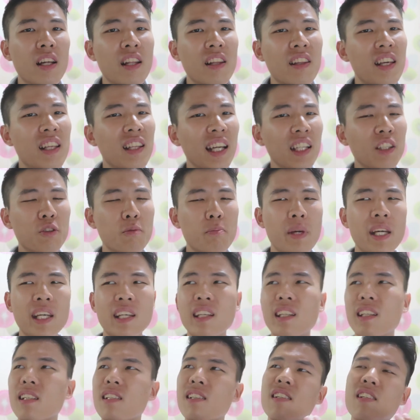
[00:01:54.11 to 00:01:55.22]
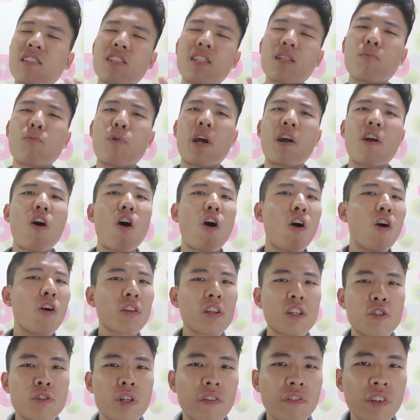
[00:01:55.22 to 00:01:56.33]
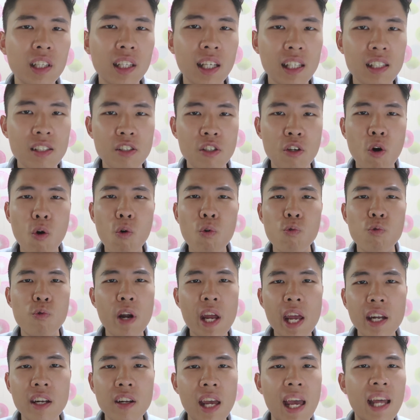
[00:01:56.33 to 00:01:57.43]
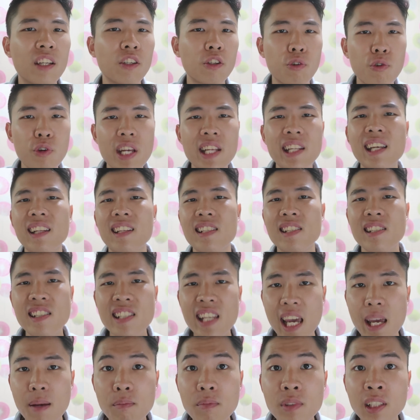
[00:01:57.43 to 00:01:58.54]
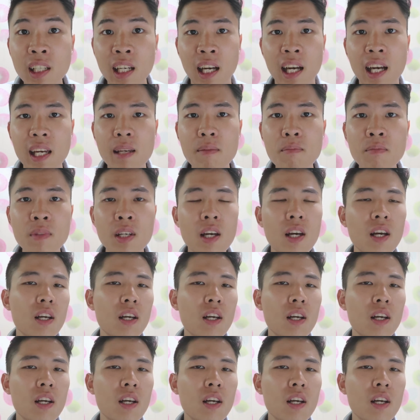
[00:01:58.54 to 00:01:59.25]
they like to make it a system where all the traffic lights go red and green at the same time.